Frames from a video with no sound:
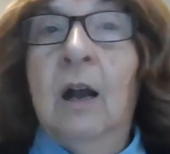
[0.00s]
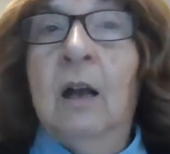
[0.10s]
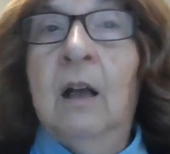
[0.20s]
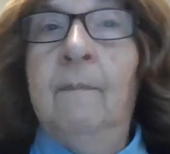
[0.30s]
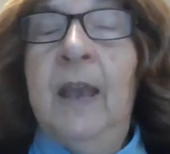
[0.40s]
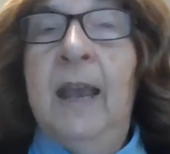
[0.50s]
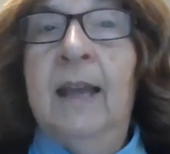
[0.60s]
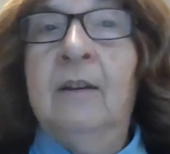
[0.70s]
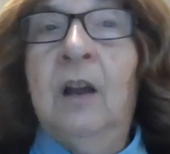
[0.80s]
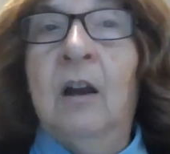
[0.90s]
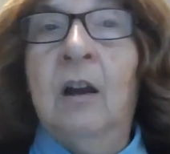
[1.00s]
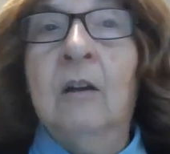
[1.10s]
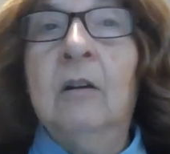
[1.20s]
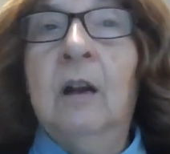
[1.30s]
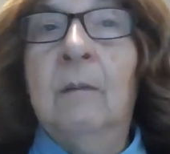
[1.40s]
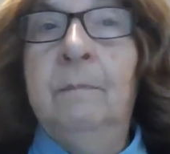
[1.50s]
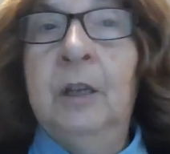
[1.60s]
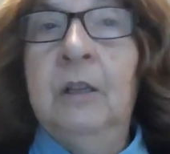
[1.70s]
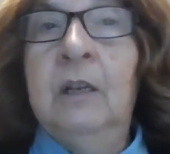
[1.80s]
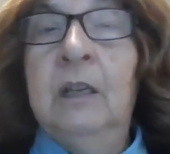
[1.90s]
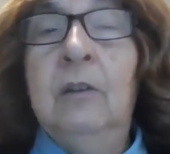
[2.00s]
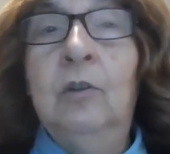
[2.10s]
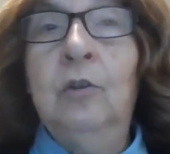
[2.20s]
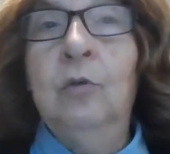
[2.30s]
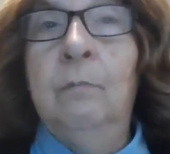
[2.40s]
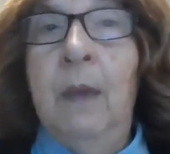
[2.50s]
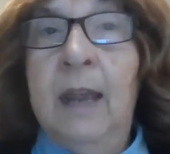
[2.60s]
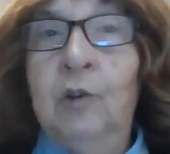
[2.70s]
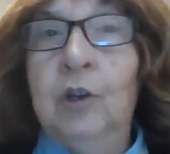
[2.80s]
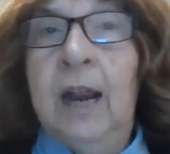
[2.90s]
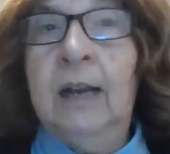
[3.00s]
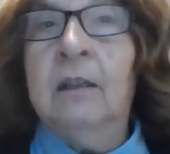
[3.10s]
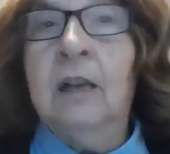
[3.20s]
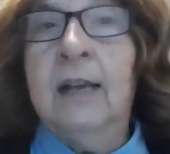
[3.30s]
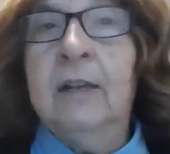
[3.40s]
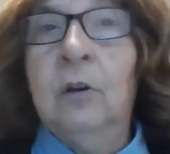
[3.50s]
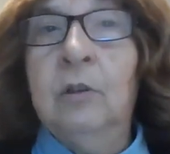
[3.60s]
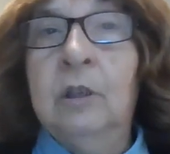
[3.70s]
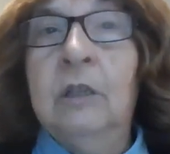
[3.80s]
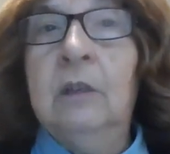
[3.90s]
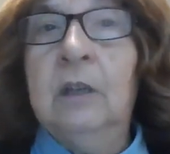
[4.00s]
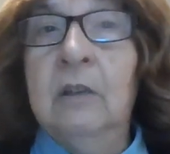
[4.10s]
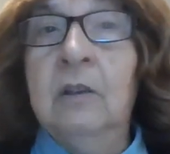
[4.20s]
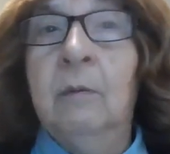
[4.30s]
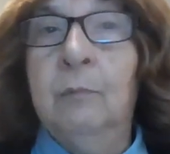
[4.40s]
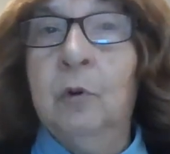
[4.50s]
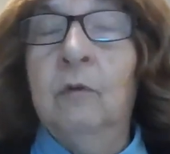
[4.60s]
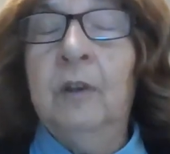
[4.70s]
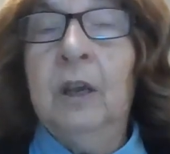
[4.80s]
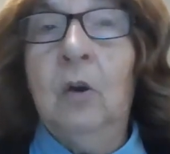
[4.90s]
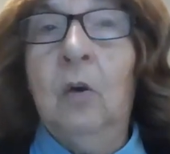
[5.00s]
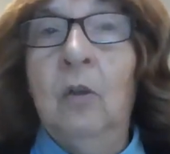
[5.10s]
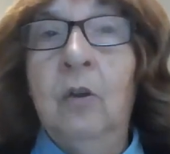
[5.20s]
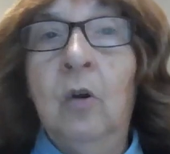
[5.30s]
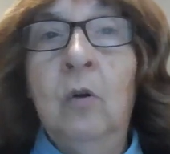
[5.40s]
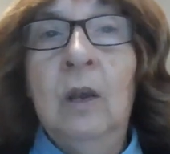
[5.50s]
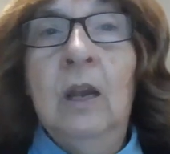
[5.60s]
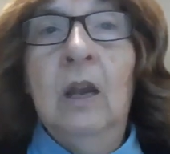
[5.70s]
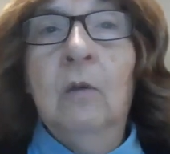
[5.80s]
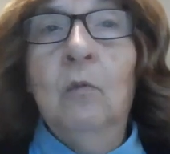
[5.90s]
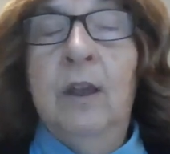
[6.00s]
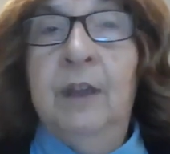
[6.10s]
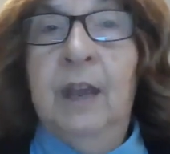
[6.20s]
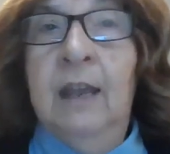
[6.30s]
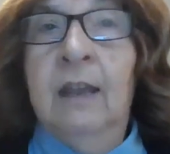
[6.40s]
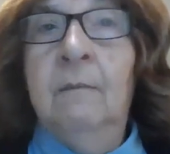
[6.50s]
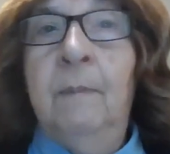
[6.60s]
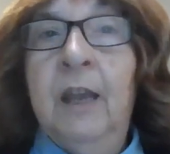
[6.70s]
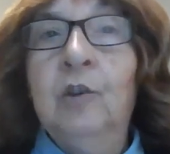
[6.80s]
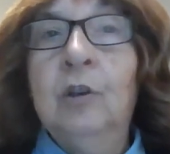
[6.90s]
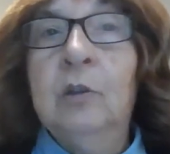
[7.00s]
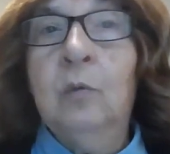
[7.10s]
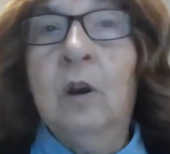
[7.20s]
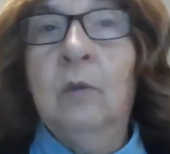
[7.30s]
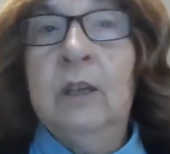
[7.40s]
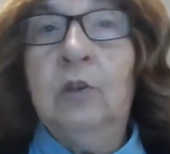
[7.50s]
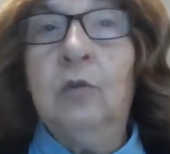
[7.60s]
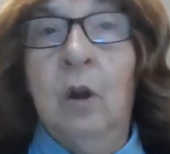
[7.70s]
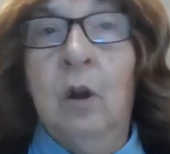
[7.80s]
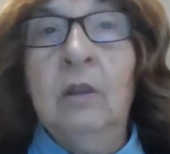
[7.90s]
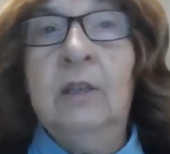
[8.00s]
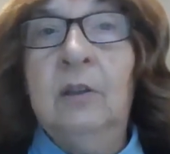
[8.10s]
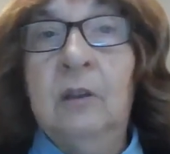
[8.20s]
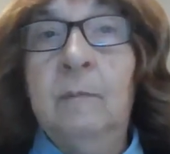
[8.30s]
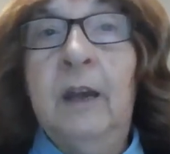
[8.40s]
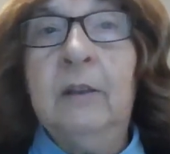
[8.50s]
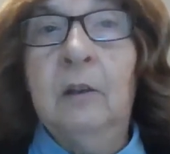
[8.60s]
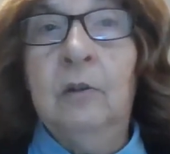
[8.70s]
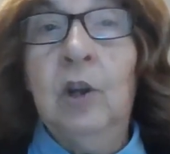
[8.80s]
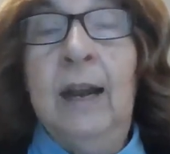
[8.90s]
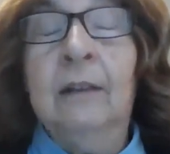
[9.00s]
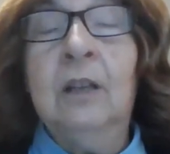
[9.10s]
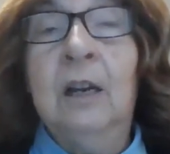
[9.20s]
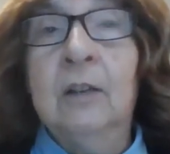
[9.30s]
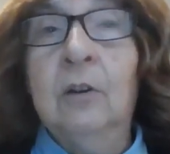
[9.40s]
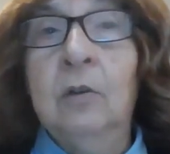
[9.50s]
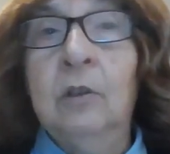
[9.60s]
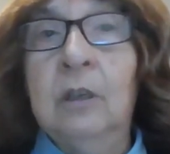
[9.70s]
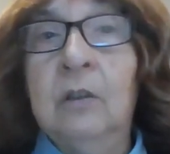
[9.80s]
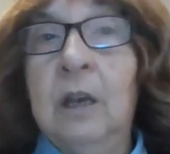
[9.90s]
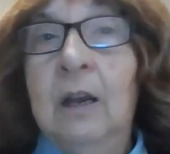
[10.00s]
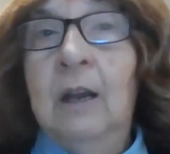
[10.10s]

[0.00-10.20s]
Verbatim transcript: Um, and our ability to make genetic diagnoses is improving, although within patients where we strongly suspect a genetic diagnosis,